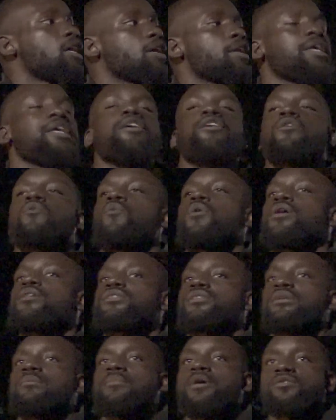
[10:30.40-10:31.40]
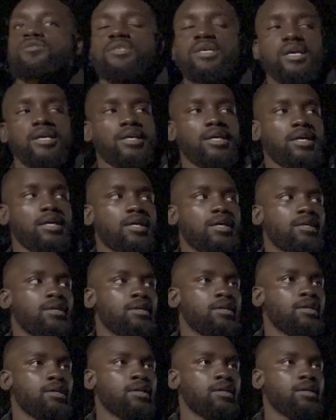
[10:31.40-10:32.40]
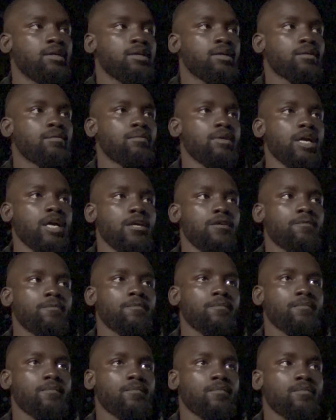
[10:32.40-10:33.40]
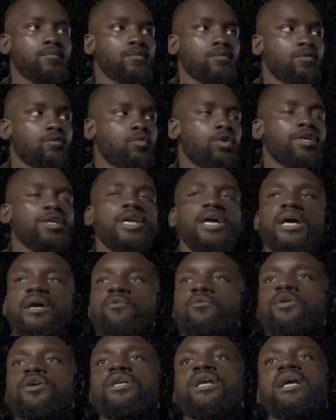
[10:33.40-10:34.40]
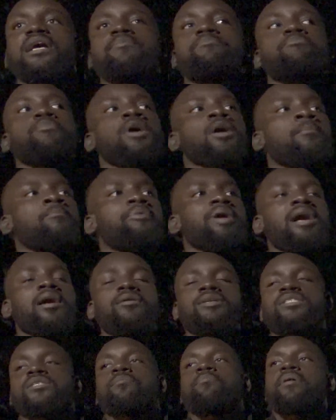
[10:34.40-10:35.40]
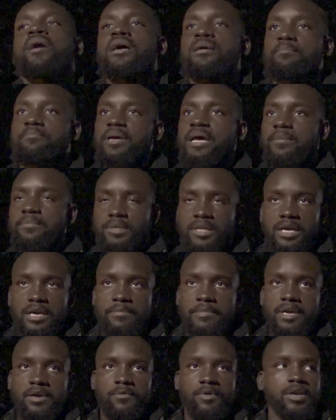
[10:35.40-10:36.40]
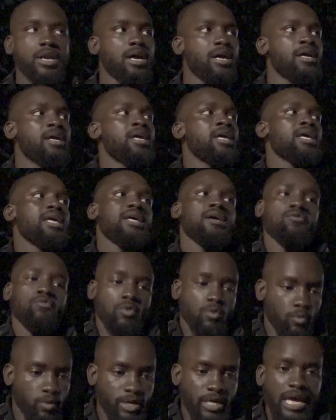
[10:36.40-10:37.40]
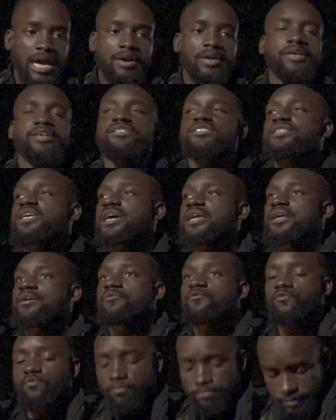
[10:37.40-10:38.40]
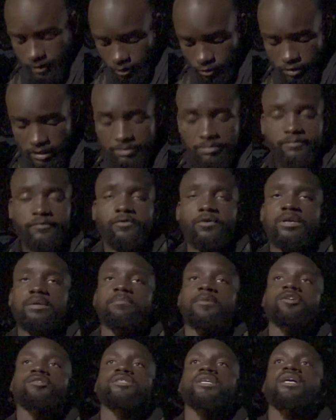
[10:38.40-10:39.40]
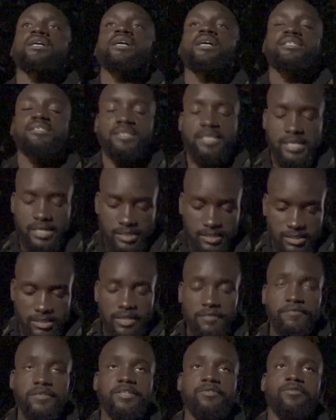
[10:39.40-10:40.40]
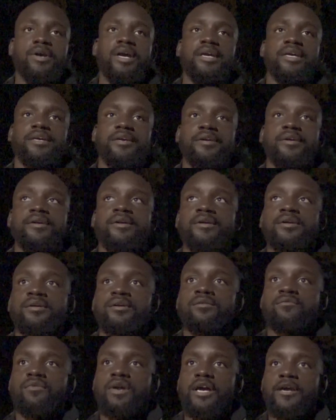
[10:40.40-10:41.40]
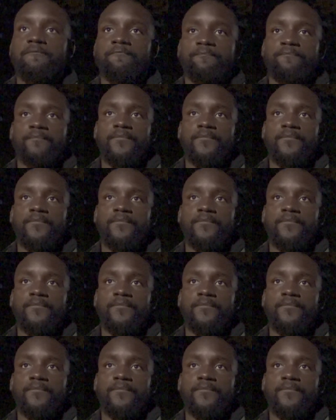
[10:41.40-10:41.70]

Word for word: y'all to hear the words of the Most High God, right? We're not we're not uh, bowing to ba- Babylon, man. We're not when we out here standing boldly before the Most High God, standing stiffly right here, right?